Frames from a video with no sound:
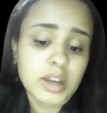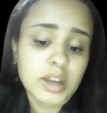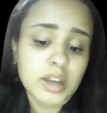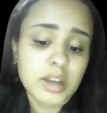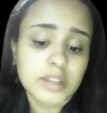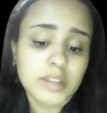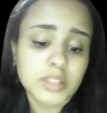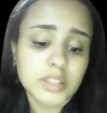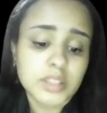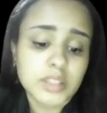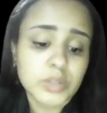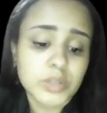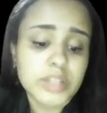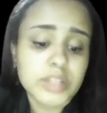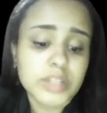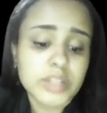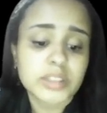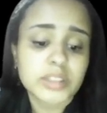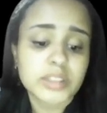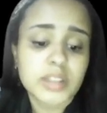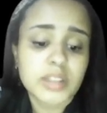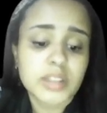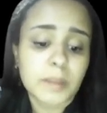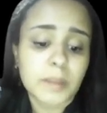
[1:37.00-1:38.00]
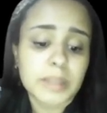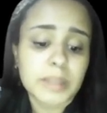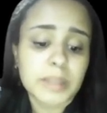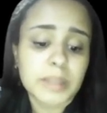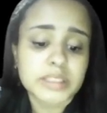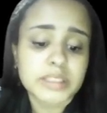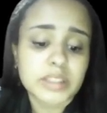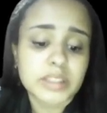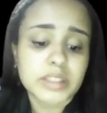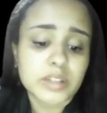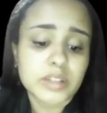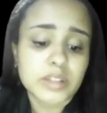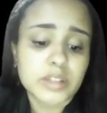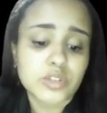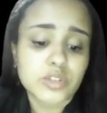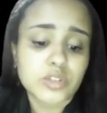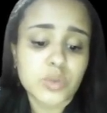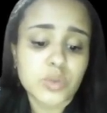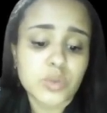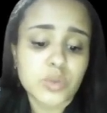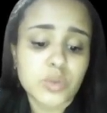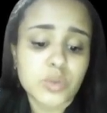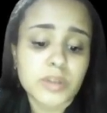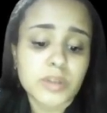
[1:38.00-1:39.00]
and a greater capacity
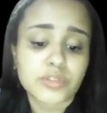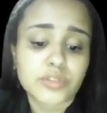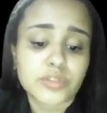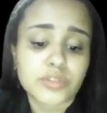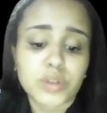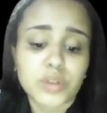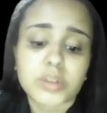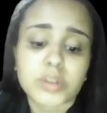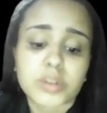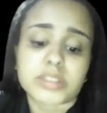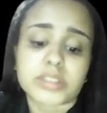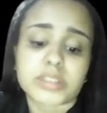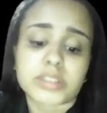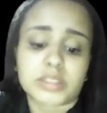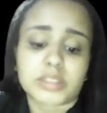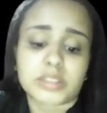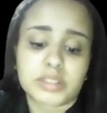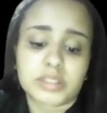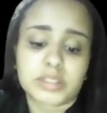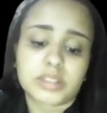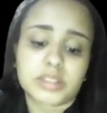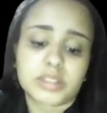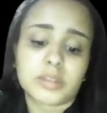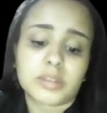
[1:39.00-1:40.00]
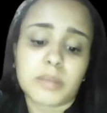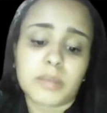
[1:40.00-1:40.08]
to emit fluorescence,